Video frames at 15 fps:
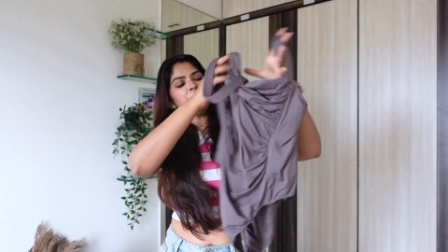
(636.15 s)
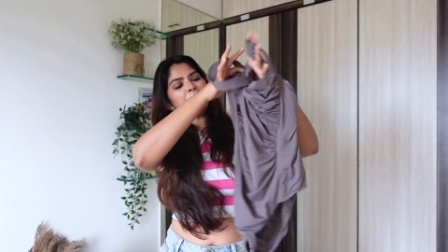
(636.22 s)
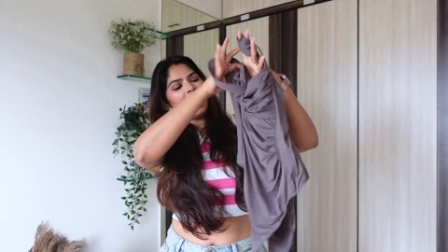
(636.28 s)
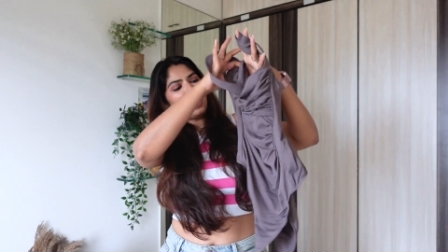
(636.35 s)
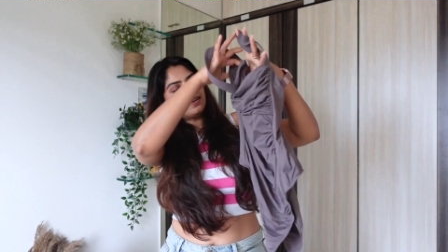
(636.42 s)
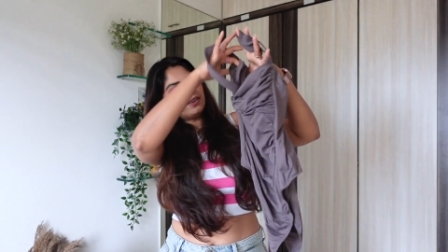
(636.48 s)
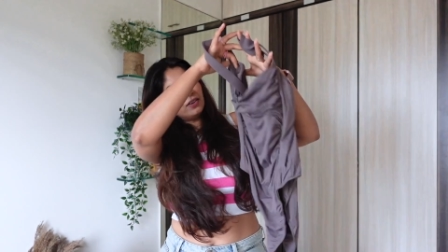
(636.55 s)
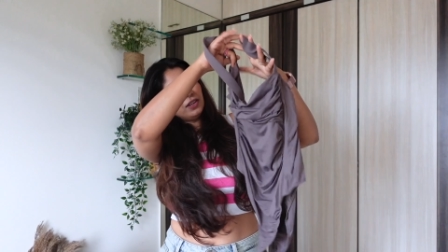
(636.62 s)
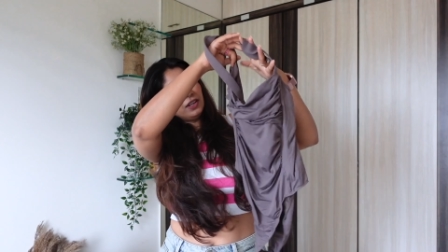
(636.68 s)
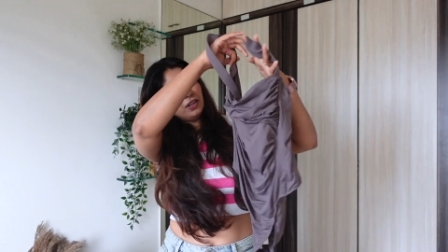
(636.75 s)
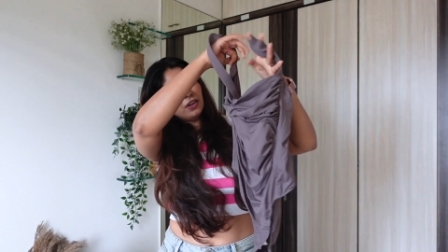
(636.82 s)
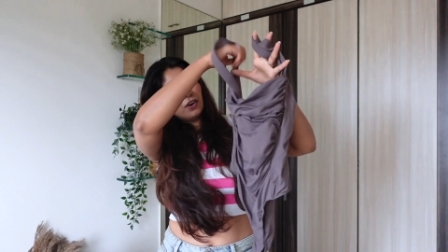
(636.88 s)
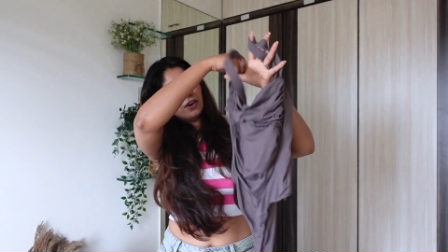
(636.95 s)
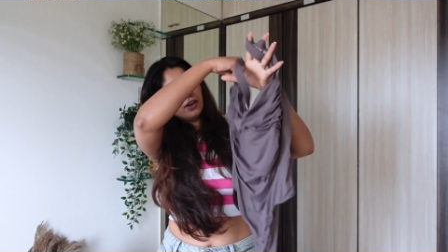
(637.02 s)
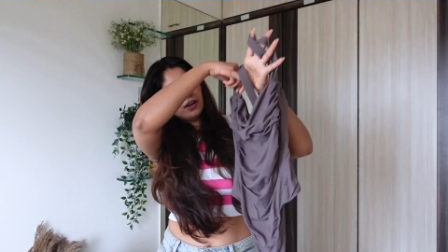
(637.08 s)
pattern
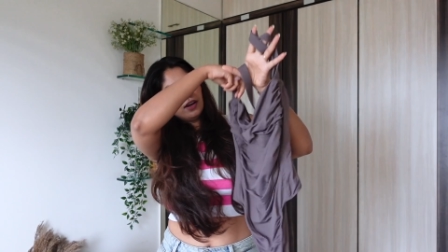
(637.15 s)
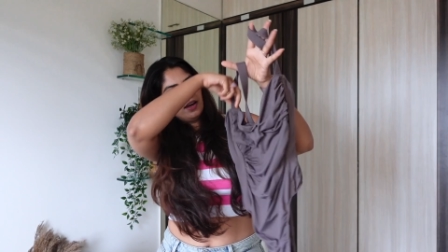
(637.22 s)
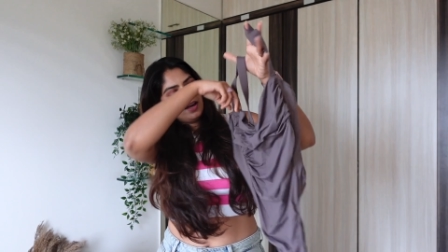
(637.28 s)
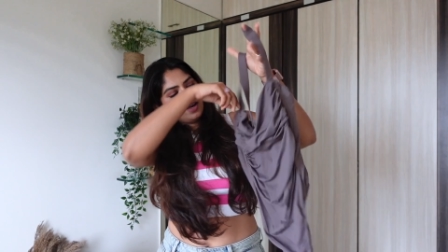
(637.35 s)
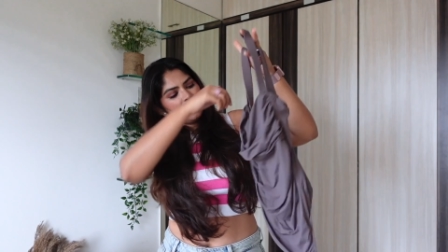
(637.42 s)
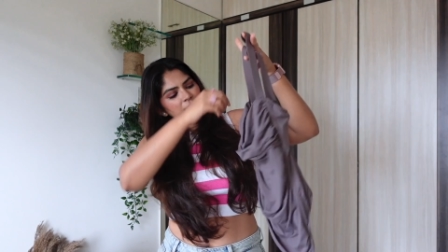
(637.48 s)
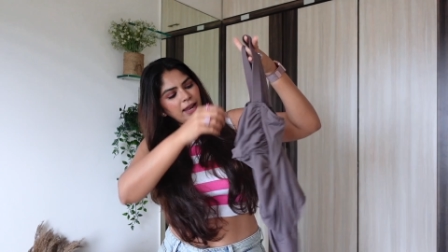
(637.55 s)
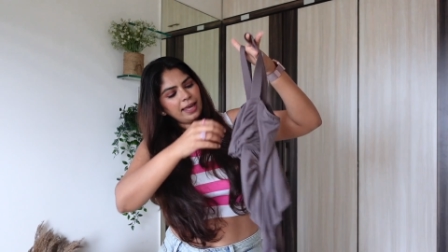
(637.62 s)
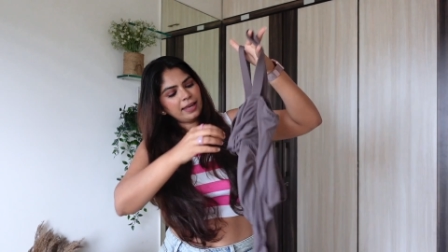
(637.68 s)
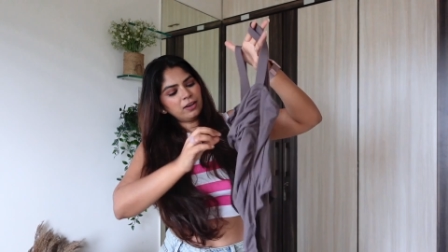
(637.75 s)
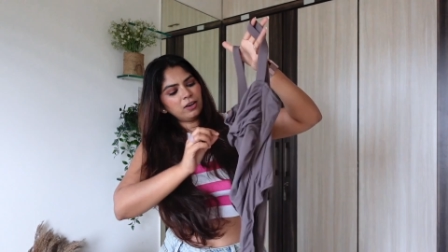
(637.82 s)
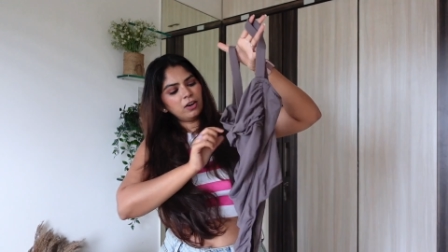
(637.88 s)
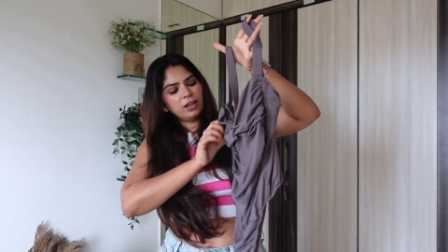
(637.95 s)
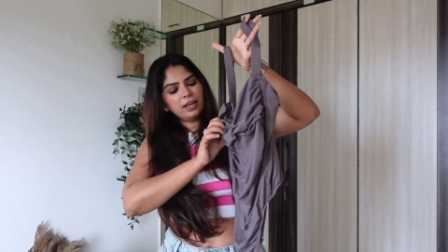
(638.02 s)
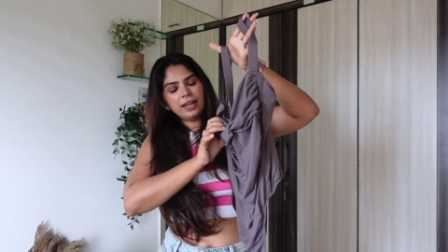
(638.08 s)
here, like
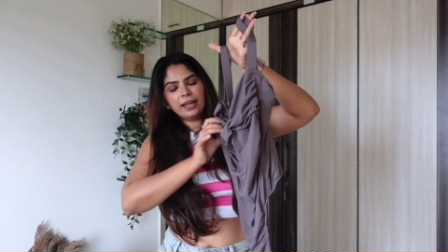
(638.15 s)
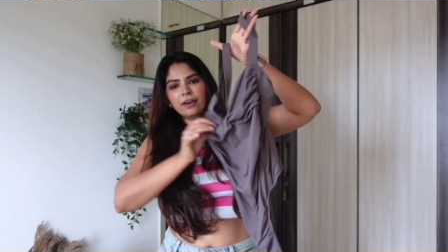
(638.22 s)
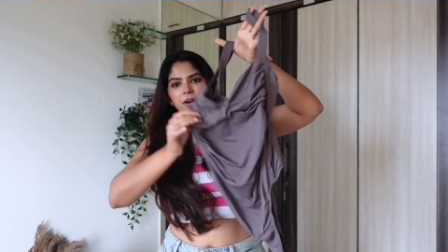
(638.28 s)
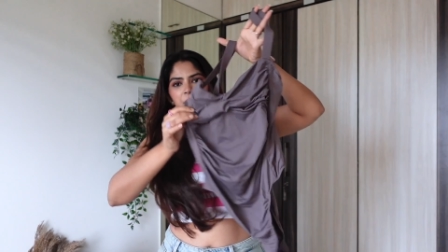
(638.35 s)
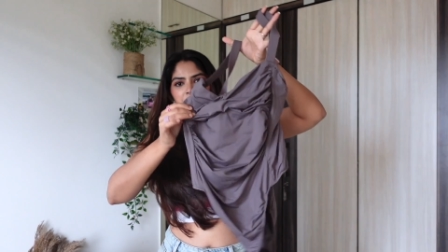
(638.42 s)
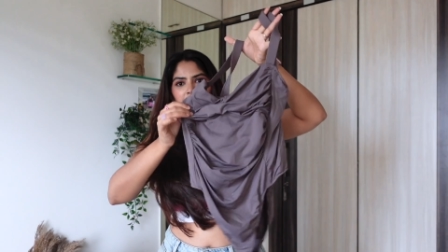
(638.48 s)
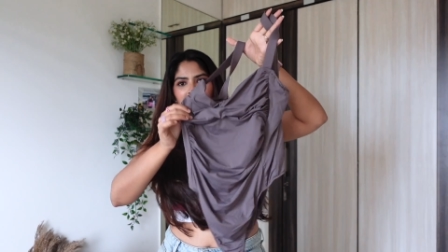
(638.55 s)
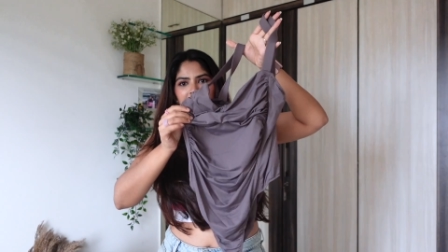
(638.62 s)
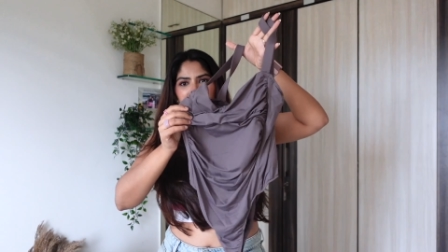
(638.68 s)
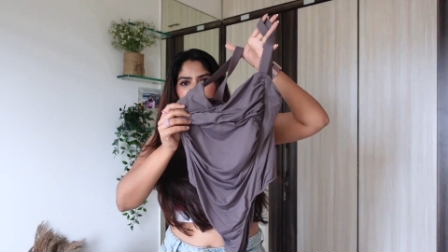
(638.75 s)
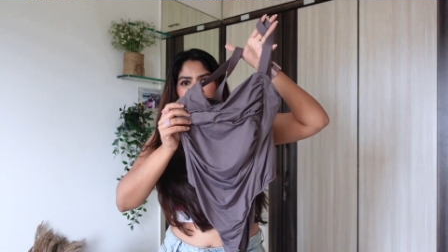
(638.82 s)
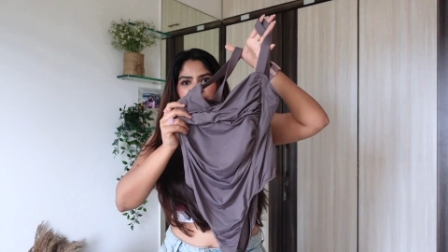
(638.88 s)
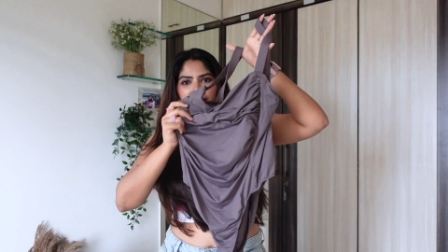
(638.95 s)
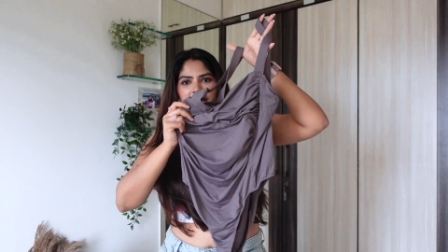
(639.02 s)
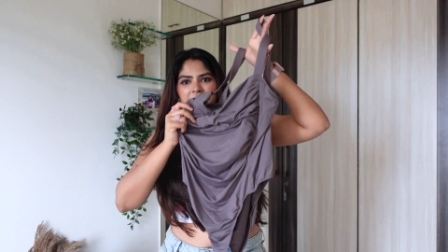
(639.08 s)
a layered
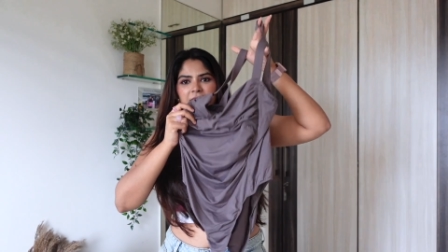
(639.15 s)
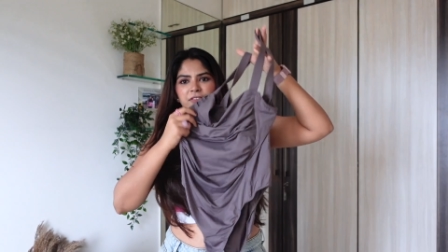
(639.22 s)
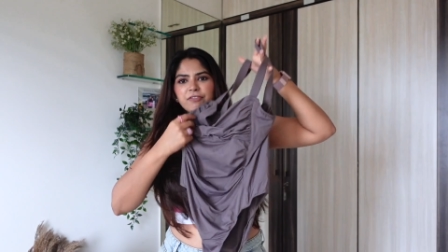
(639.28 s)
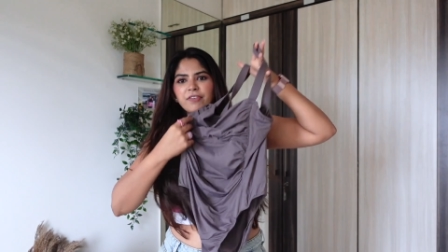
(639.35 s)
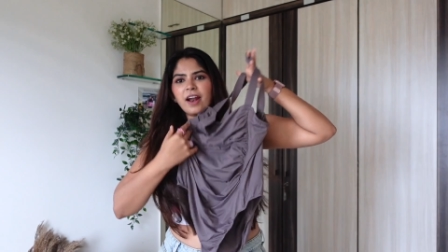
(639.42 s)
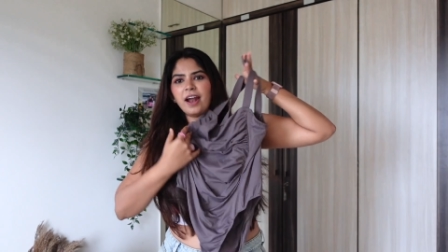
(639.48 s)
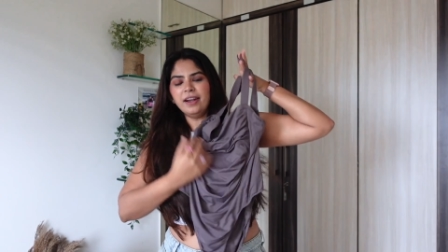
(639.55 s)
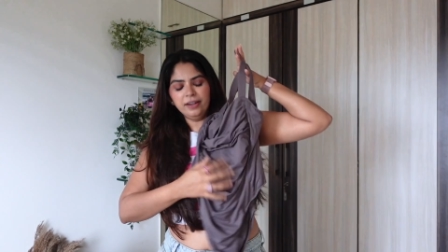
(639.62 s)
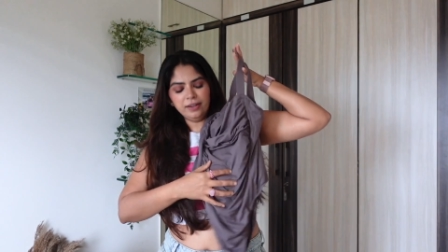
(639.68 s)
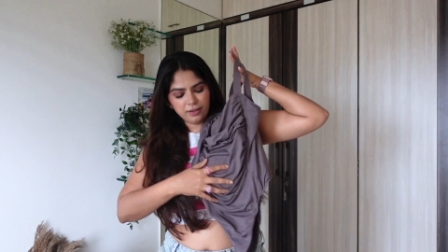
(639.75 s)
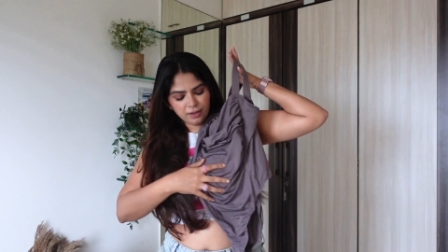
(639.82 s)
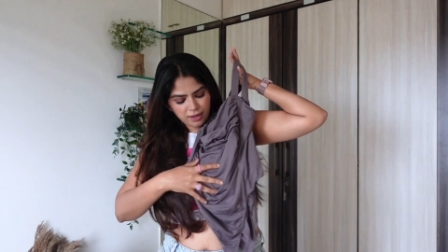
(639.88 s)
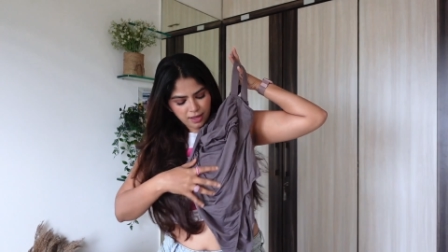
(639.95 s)
pattern in the front,